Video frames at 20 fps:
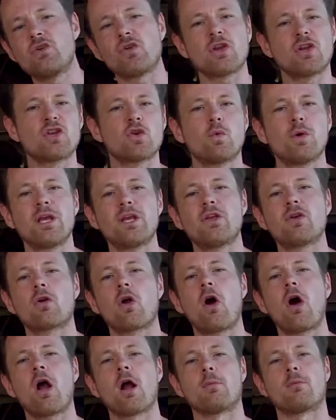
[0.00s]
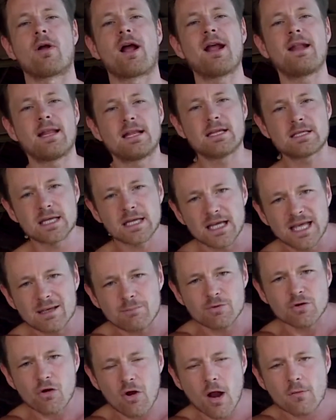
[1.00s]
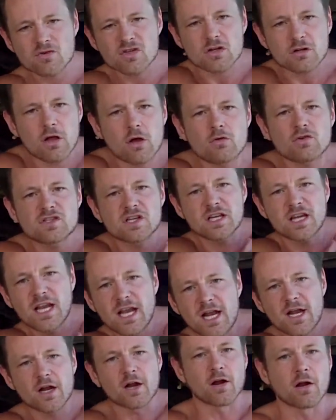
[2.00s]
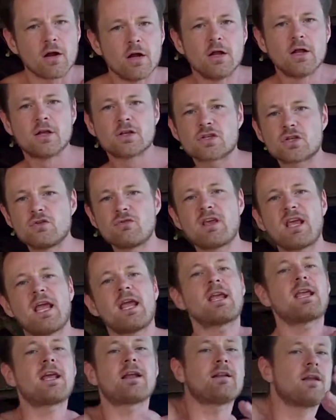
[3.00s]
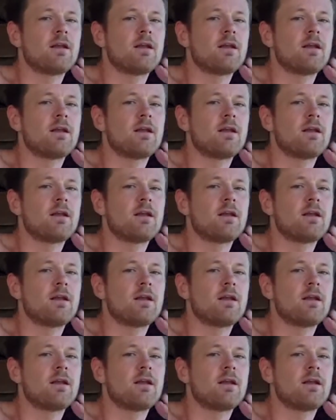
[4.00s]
You can tweak your arm, right? They say keep your arms close in here so you can't get